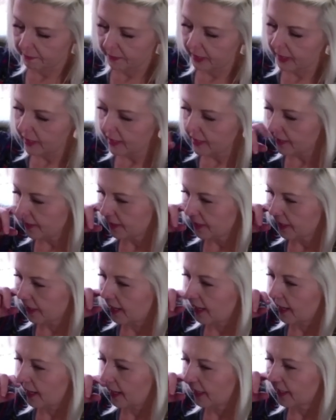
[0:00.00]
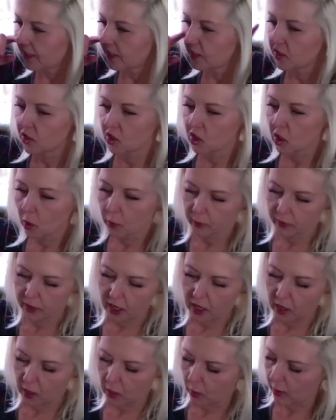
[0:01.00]
piece. I don't
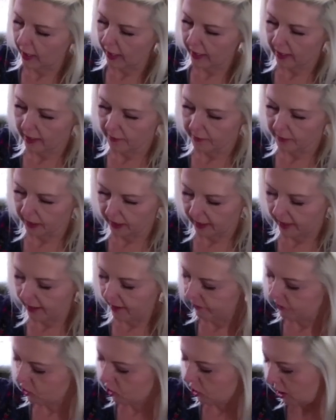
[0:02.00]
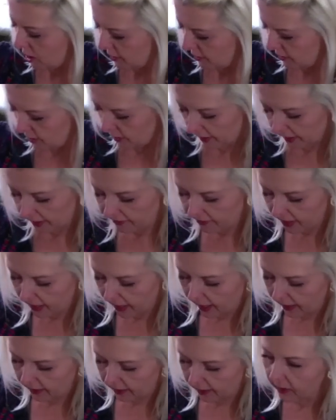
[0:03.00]
know. I'm going to have John or Levi,
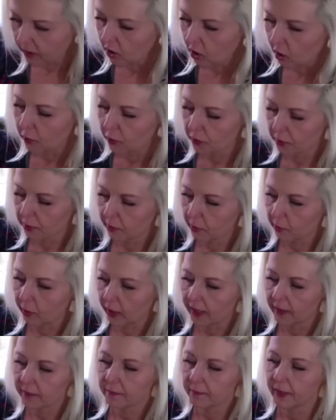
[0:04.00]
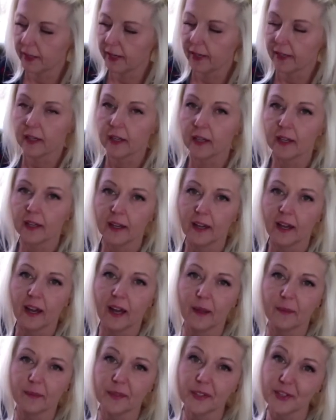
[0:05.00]
I think, go through it, but
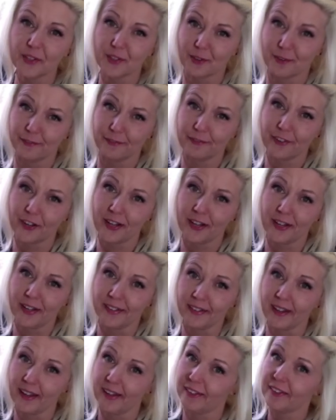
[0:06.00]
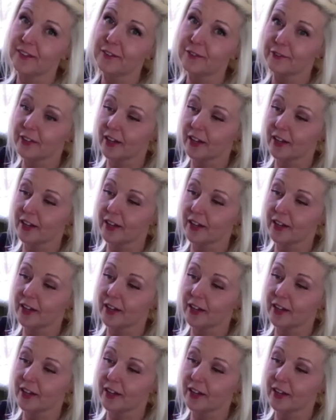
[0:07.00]
these are fun. And if